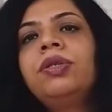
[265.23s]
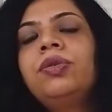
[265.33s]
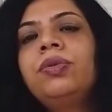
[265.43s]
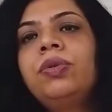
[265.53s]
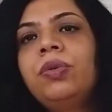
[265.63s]

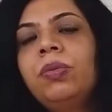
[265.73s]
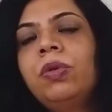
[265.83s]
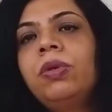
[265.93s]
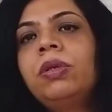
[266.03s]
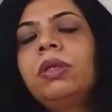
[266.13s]
to know
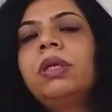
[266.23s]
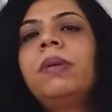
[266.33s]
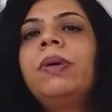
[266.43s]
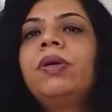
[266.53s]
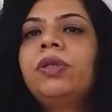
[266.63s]
more
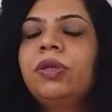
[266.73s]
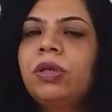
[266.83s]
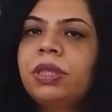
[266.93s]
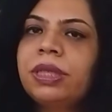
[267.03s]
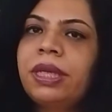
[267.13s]
about
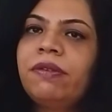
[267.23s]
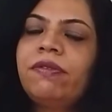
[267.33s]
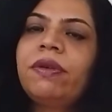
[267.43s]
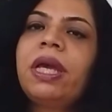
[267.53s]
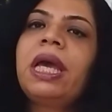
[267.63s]

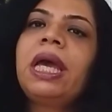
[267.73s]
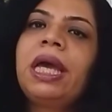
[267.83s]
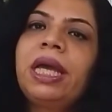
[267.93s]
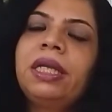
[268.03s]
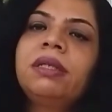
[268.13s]
yourself
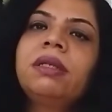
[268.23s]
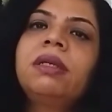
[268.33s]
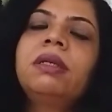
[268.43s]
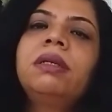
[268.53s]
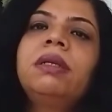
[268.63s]
and
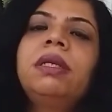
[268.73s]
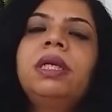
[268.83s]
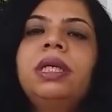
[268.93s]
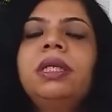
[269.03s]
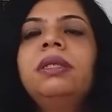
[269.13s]

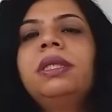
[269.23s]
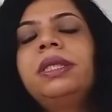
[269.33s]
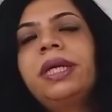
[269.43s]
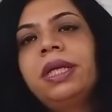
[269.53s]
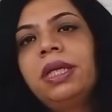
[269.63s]
learn the
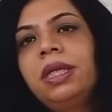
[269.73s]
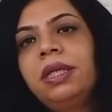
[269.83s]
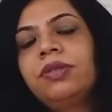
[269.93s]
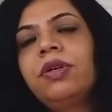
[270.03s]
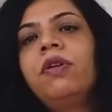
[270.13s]

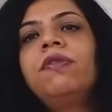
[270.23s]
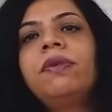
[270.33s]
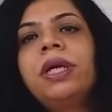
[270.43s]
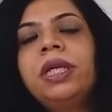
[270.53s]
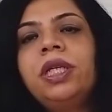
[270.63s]
techniques of
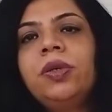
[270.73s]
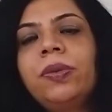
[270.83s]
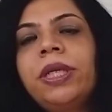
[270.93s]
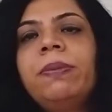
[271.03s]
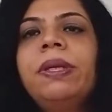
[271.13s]

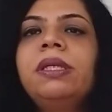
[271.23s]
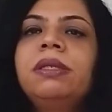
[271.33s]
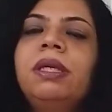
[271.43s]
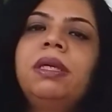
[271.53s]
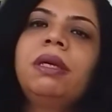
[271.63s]
adequate
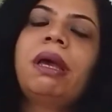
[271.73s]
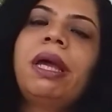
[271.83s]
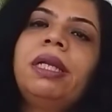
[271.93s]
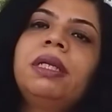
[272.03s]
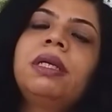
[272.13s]
pacing
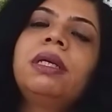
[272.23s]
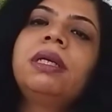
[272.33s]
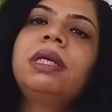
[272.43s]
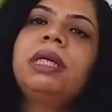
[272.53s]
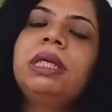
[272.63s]
and
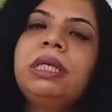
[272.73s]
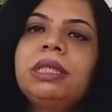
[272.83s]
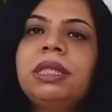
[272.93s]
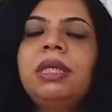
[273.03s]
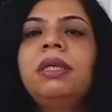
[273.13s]

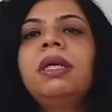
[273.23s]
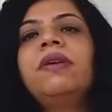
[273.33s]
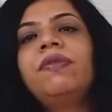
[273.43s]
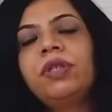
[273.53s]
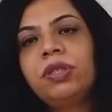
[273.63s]
easy
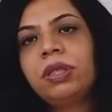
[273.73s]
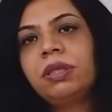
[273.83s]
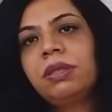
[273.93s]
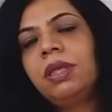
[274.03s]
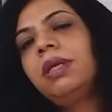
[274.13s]

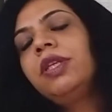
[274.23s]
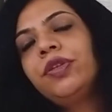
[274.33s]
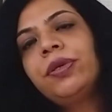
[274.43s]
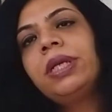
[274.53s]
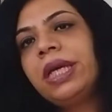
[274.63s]
efficiency in
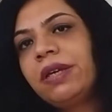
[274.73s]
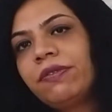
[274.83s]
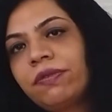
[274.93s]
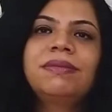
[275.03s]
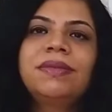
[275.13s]
your life.
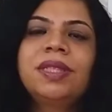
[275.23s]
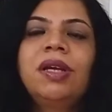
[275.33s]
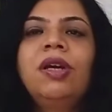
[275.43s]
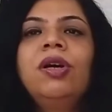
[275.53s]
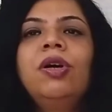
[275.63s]

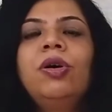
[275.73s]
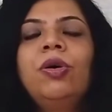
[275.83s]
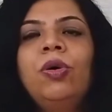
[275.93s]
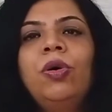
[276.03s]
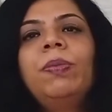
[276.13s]

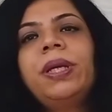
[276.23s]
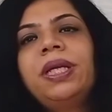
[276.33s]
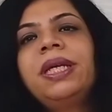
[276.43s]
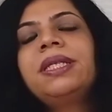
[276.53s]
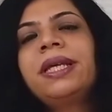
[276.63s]
Hope
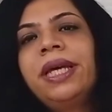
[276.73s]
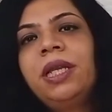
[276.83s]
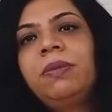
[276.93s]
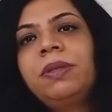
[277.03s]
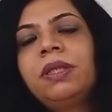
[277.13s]
it has
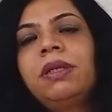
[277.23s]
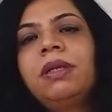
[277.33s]
helped.